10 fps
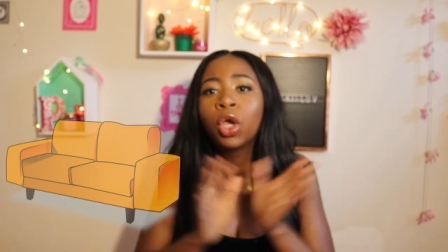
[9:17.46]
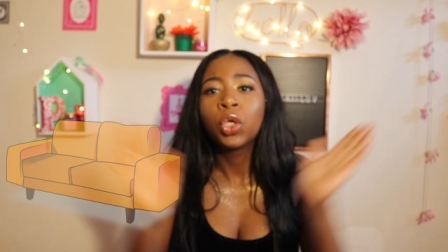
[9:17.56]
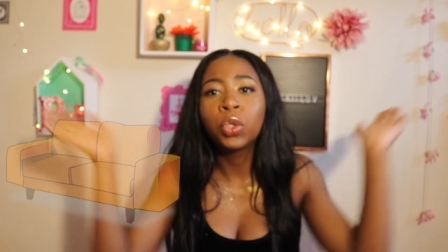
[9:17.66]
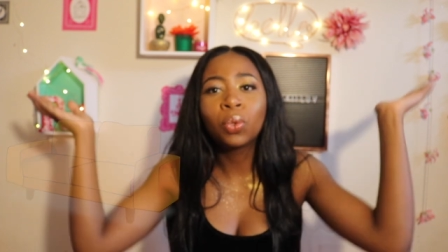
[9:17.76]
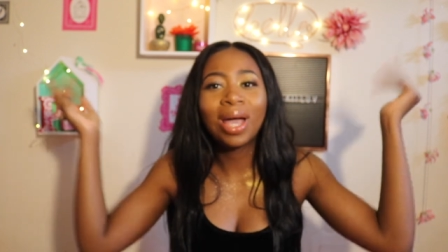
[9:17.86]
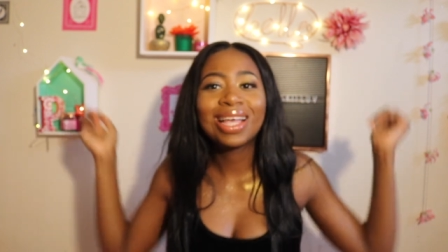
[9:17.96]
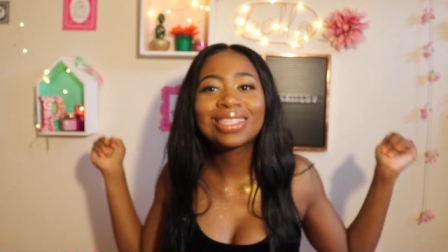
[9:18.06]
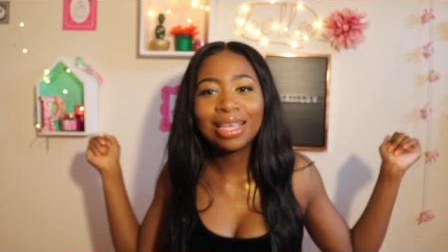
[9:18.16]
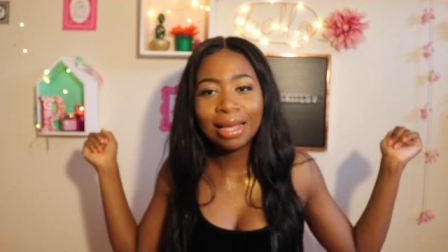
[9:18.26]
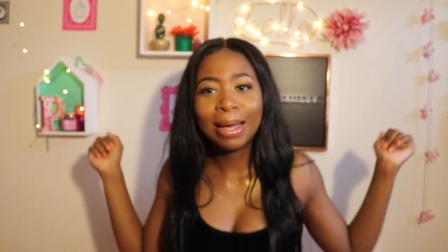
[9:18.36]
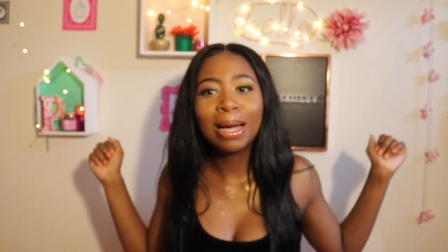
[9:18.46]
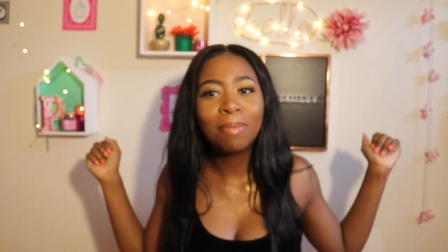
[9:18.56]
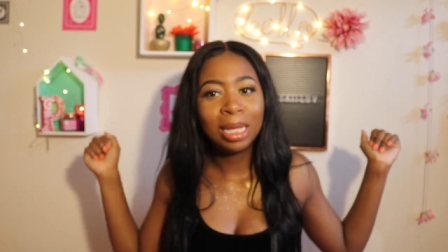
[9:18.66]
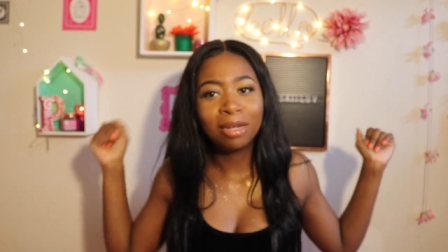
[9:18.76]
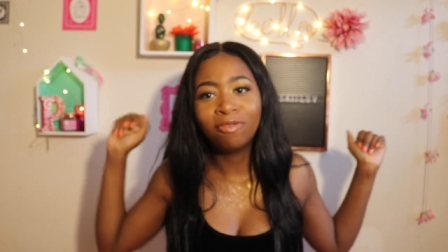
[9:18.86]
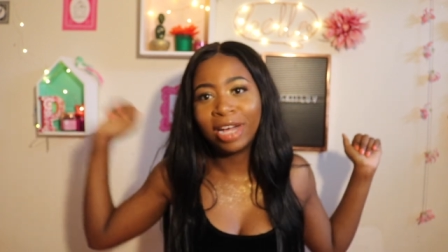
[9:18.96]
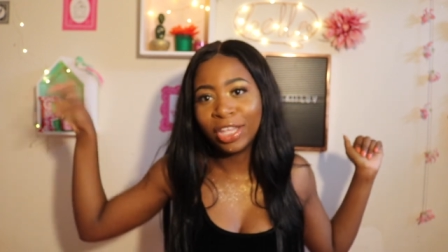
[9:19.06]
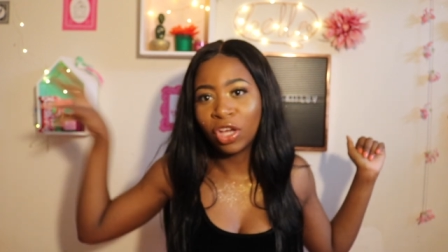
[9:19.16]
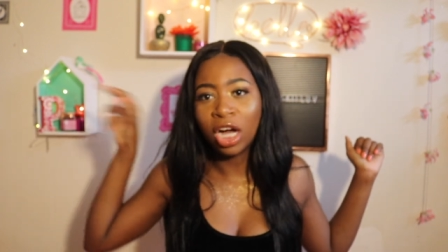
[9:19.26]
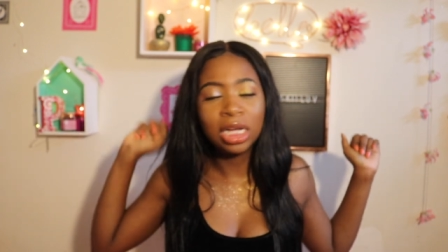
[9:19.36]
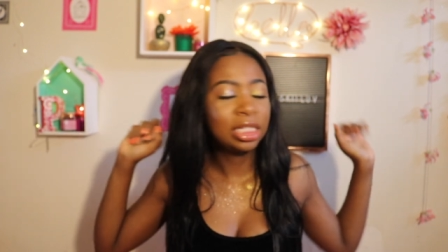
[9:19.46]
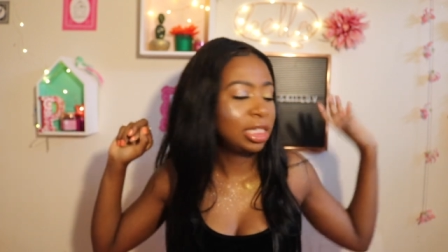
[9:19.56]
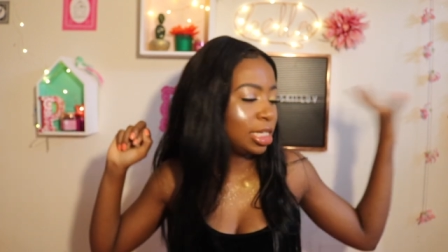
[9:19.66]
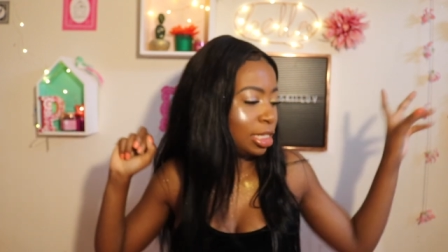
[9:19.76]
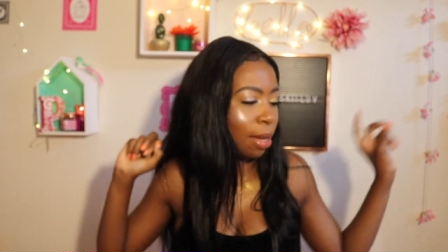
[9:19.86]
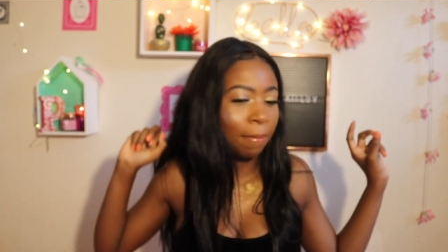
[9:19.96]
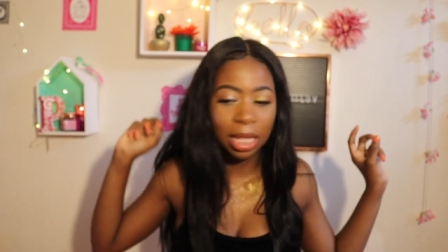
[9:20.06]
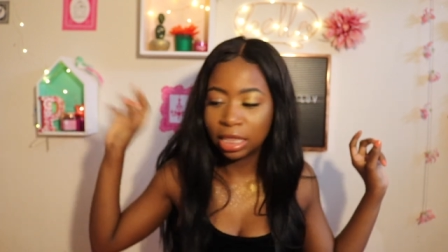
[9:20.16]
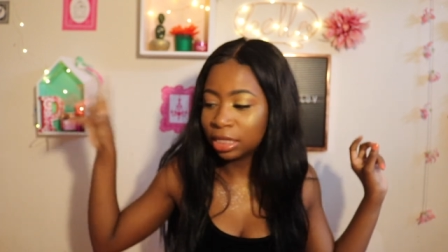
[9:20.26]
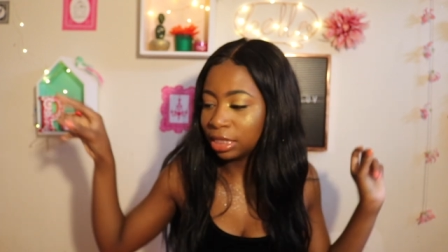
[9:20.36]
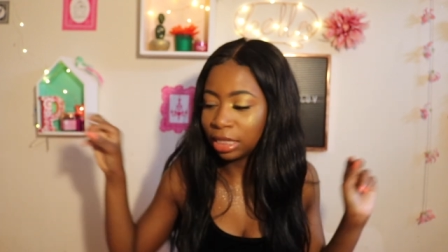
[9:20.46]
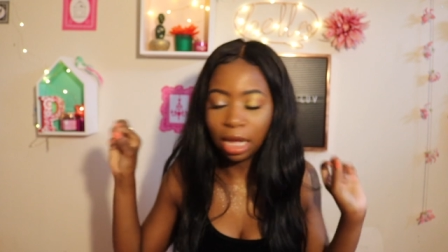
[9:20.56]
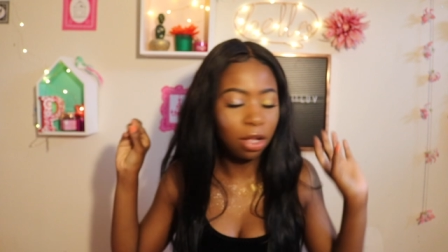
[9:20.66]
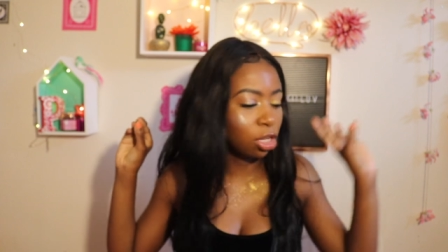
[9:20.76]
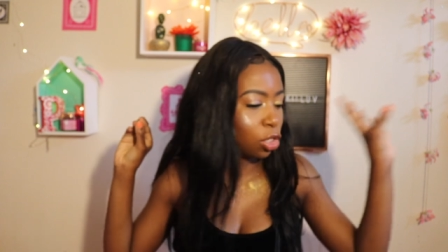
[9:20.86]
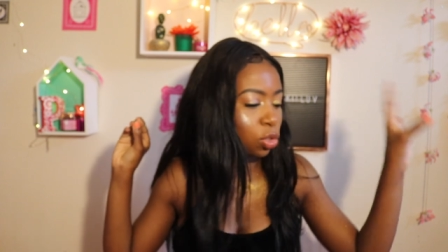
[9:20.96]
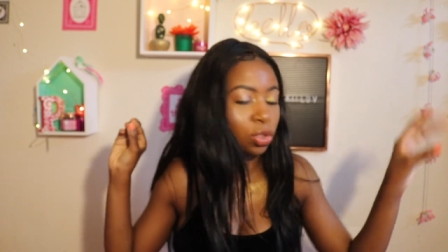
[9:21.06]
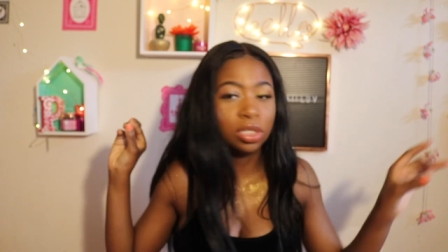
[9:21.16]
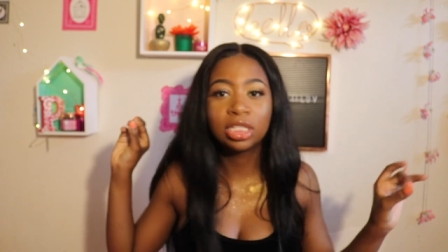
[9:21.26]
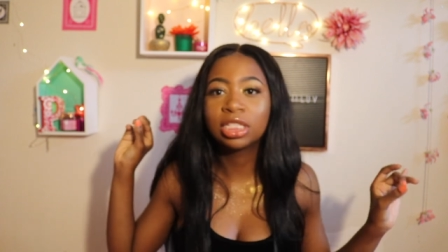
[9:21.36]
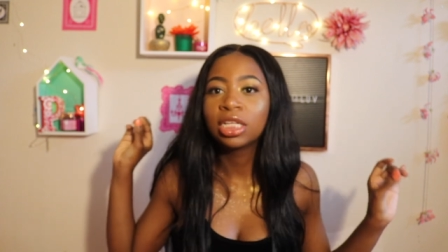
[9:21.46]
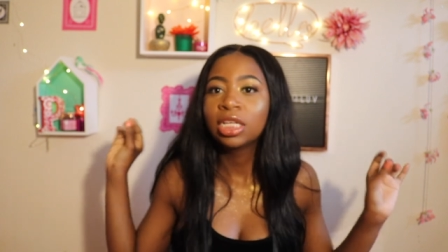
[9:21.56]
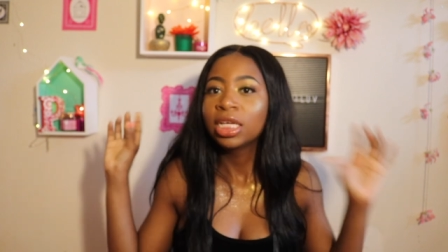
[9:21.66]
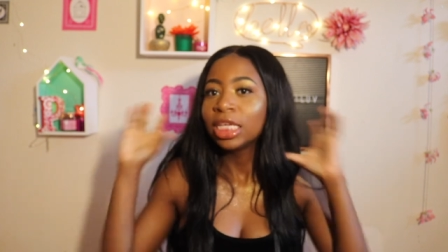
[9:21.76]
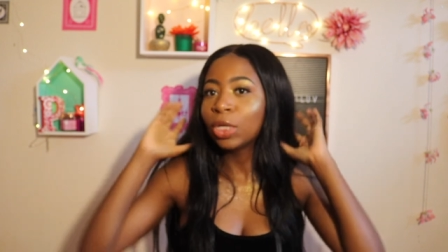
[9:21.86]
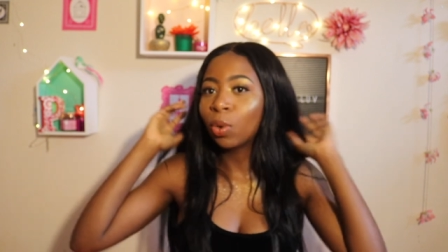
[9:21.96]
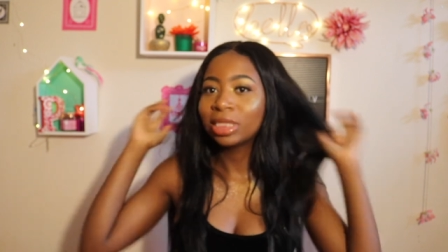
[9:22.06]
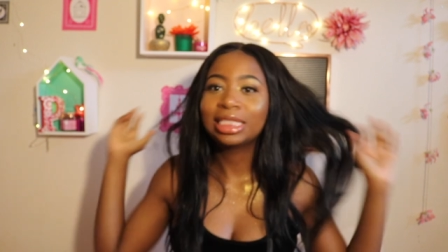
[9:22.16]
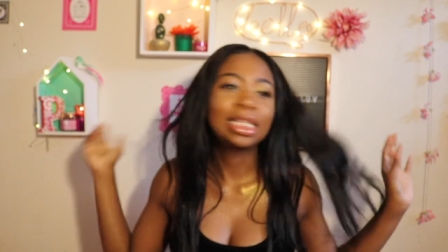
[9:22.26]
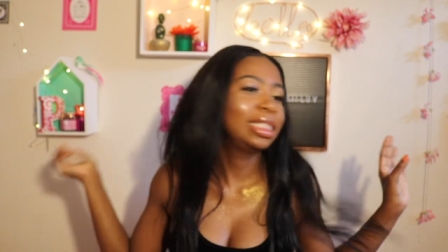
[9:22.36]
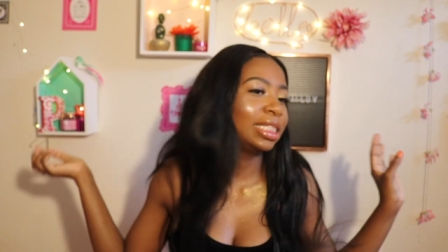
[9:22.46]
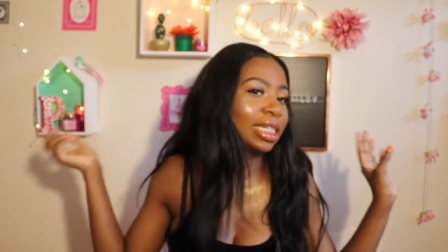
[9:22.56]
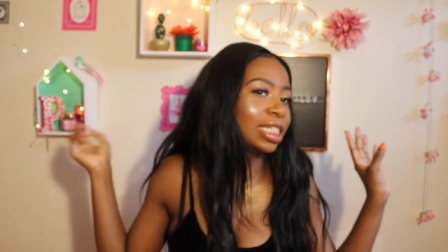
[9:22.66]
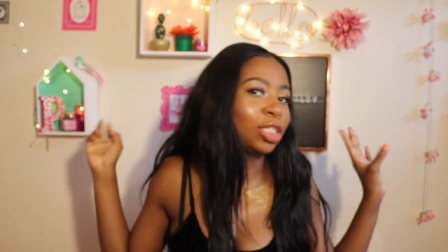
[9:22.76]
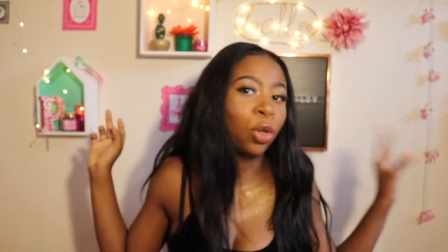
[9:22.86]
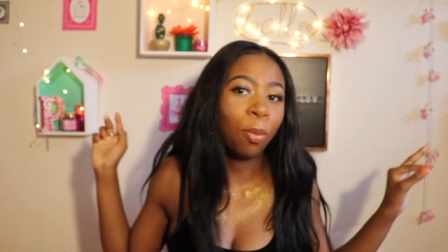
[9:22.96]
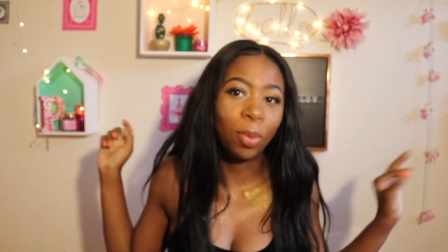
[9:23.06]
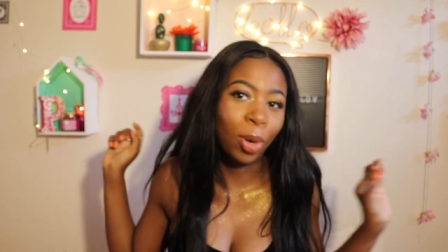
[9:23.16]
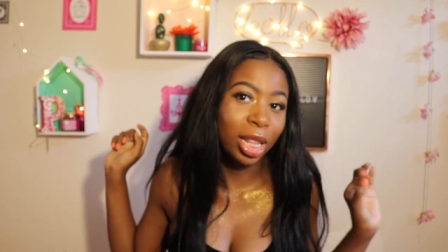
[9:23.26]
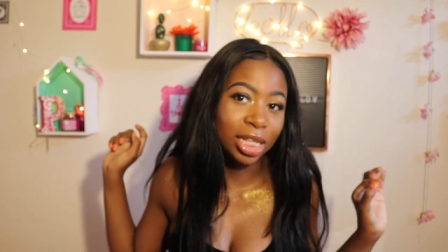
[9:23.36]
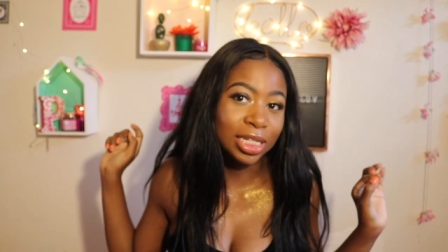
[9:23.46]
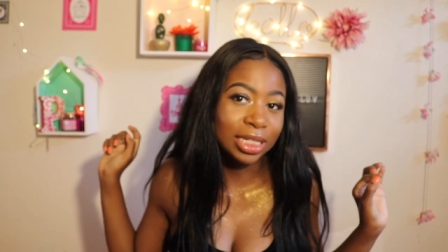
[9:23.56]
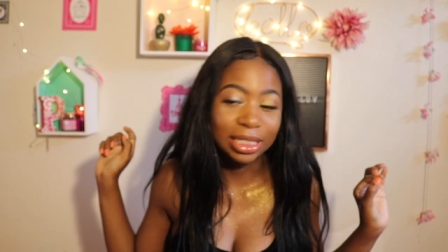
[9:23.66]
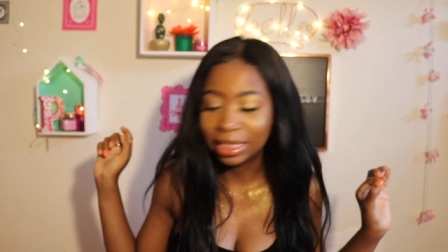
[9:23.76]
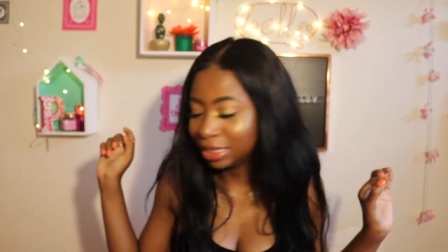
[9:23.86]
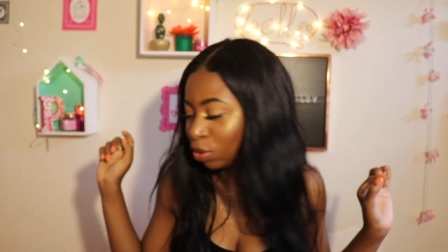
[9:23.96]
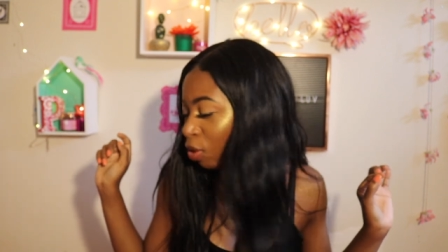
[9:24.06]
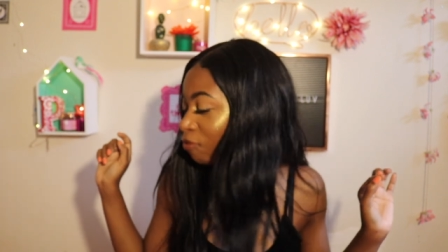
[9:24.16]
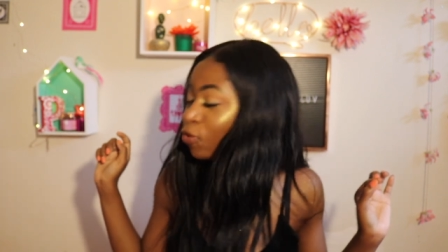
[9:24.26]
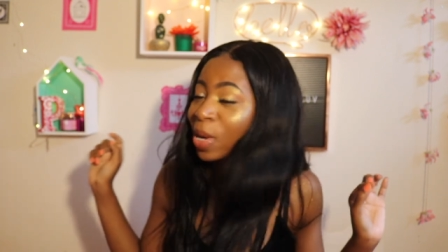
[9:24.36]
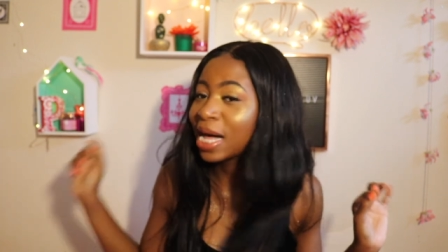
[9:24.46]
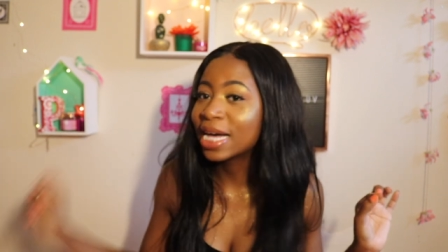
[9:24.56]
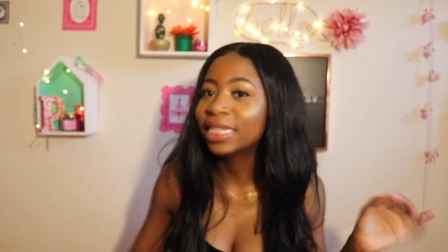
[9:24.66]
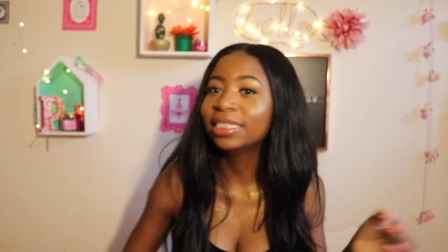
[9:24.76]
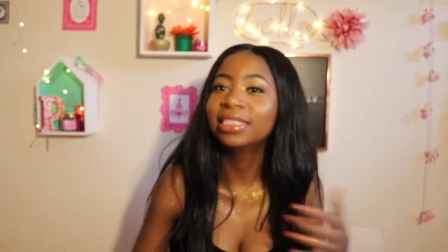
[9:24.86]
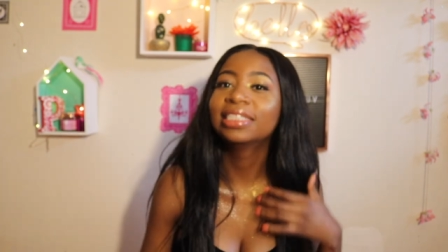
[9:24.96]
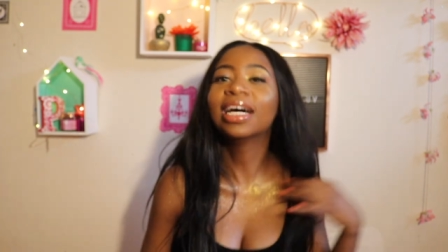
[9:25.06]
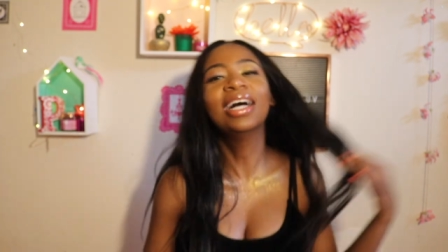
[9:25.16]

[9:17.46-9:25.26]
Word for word: you guys can come and invite your aunties your mothers your uncles and your sisters your sisters your brothers your friends